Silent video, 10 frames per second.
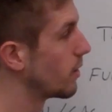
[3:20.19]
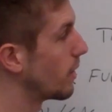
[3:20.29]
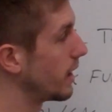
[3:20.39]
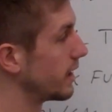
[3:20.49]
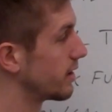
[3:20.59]

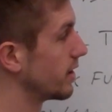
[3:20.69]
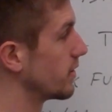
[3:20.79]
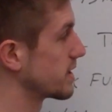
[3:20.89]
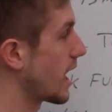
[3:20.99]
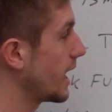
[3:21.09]
what I need to
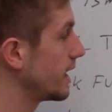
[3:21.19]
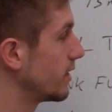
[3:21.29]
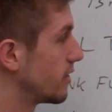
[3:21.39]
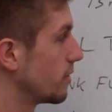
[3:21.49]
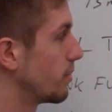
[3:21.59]
do is I
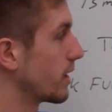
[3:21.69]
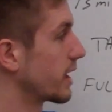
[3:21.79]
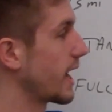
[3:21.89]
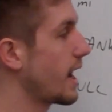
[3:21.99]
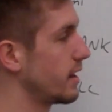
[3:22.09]
need to
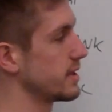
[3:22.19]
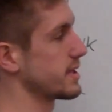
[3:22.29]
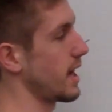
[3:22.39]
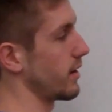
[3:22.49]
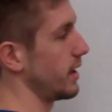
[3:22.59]
put gallons
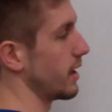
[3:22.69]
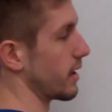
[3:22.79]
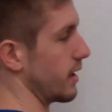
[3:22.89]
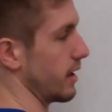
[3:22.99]
down here.